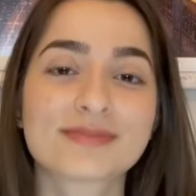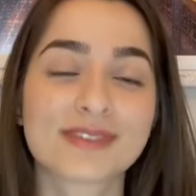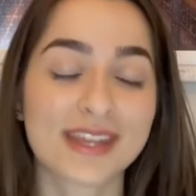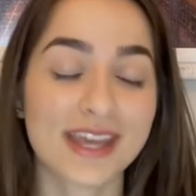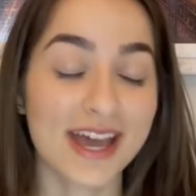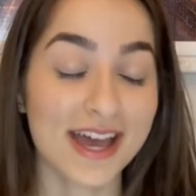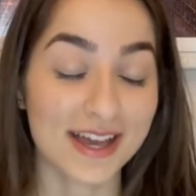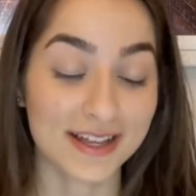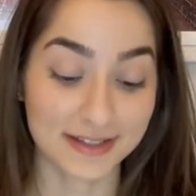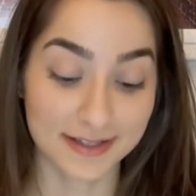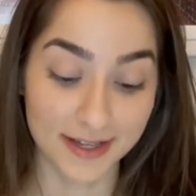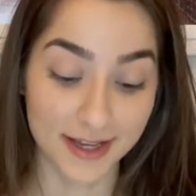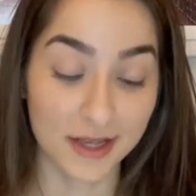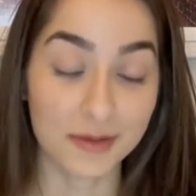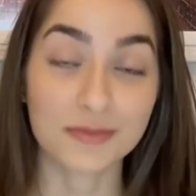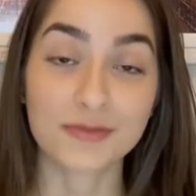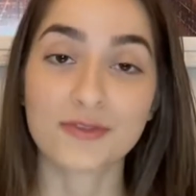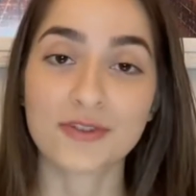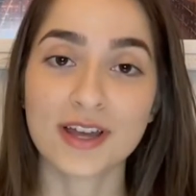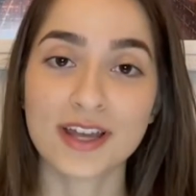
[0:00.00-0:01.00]
Yes, I
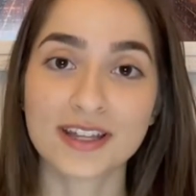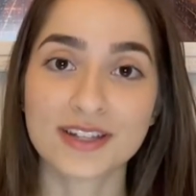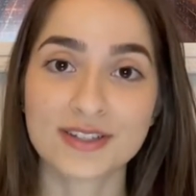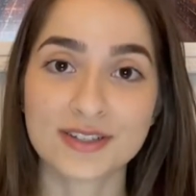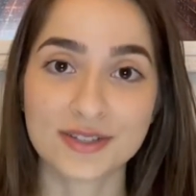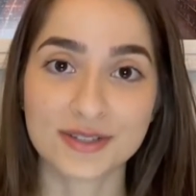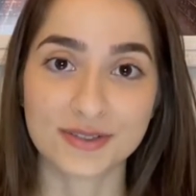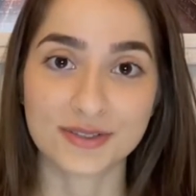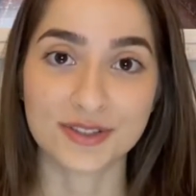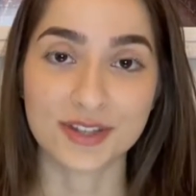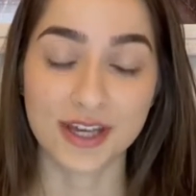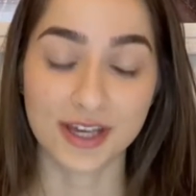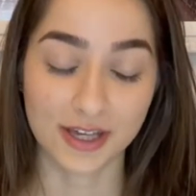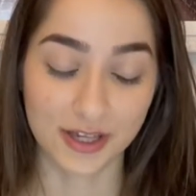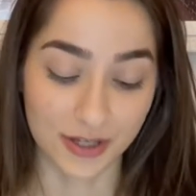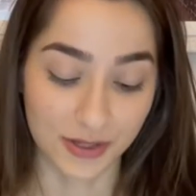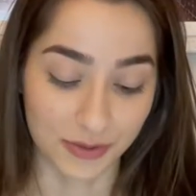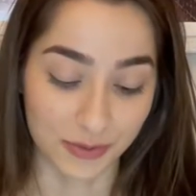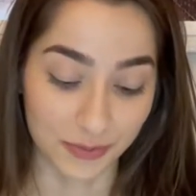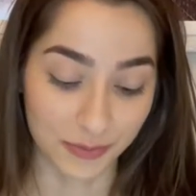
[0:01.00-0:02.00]
am fine too.
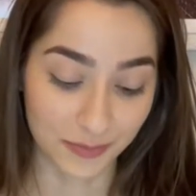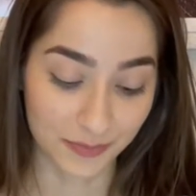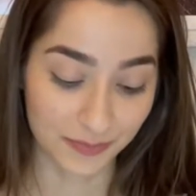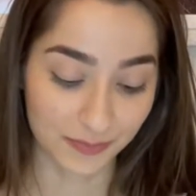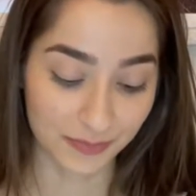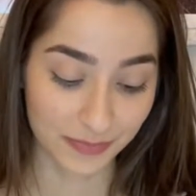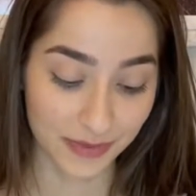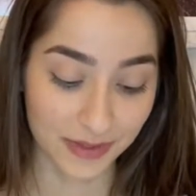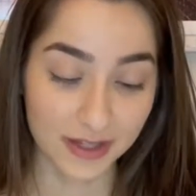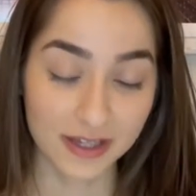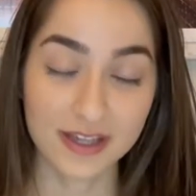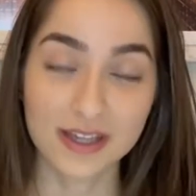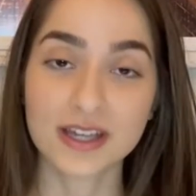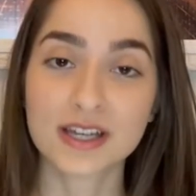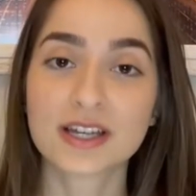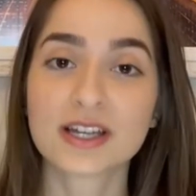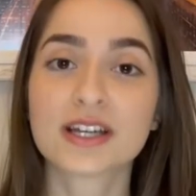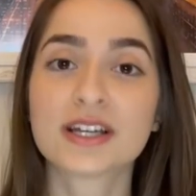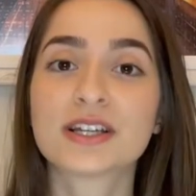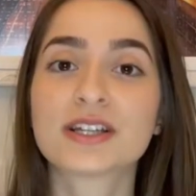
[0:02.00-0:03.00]
Thank you.
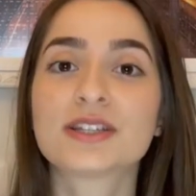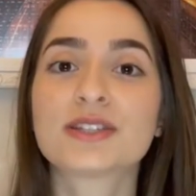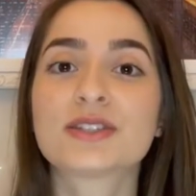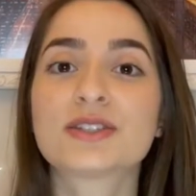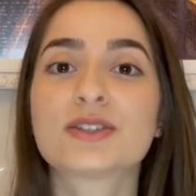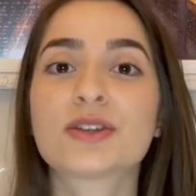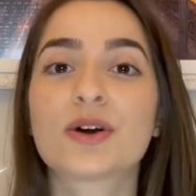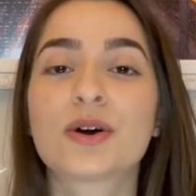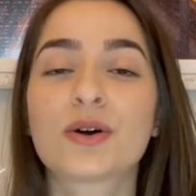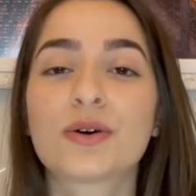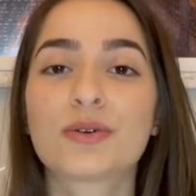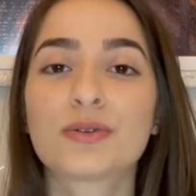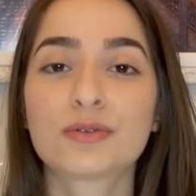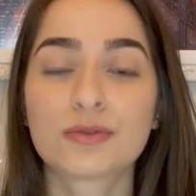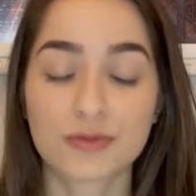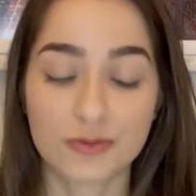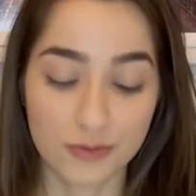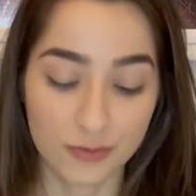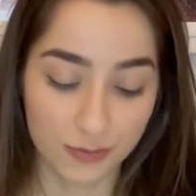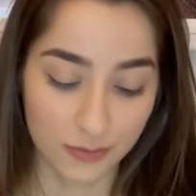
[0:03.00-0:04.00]

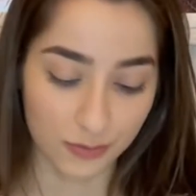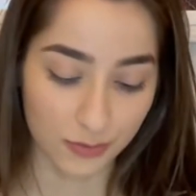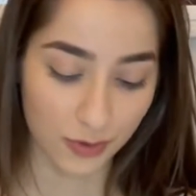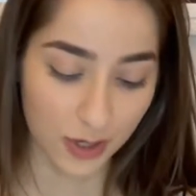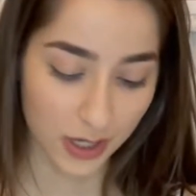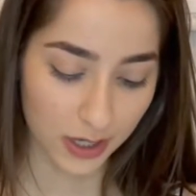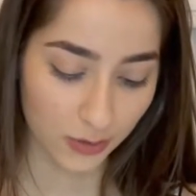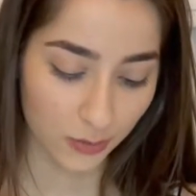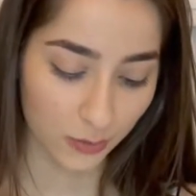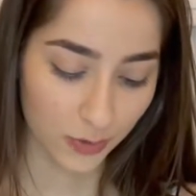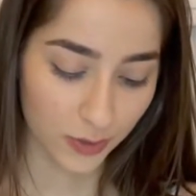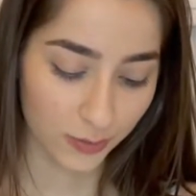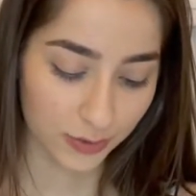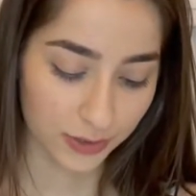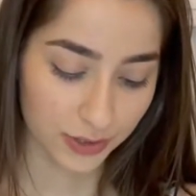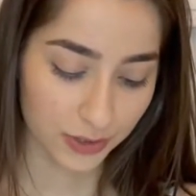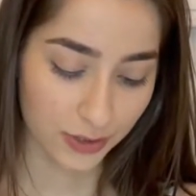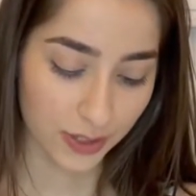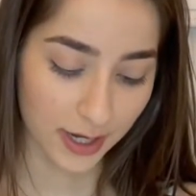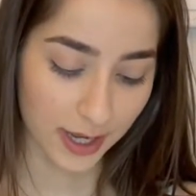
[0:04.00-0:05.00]
So, what
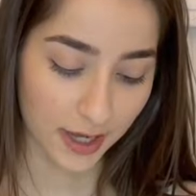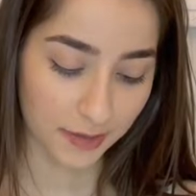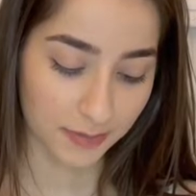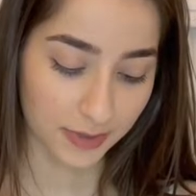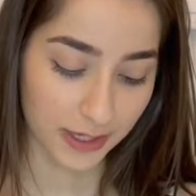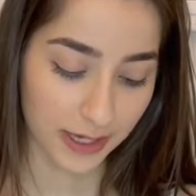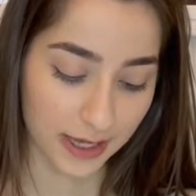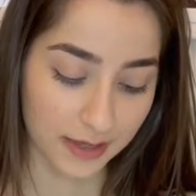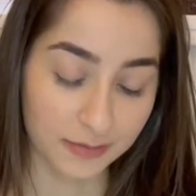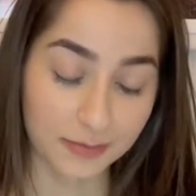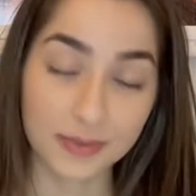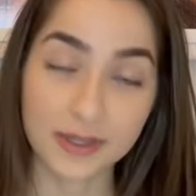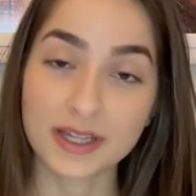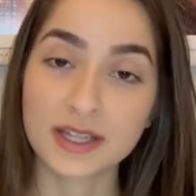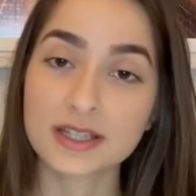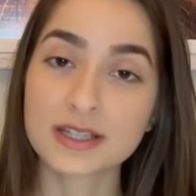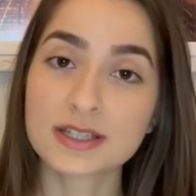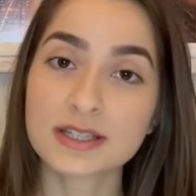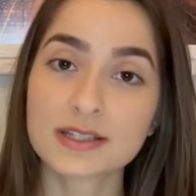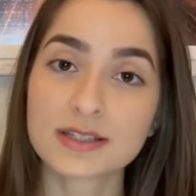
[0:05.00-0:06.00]
was your name again,
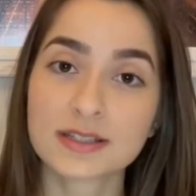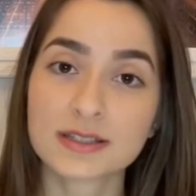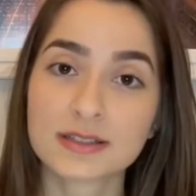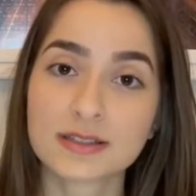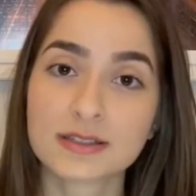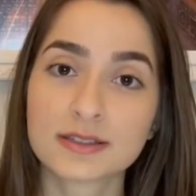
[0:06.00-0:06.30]
please?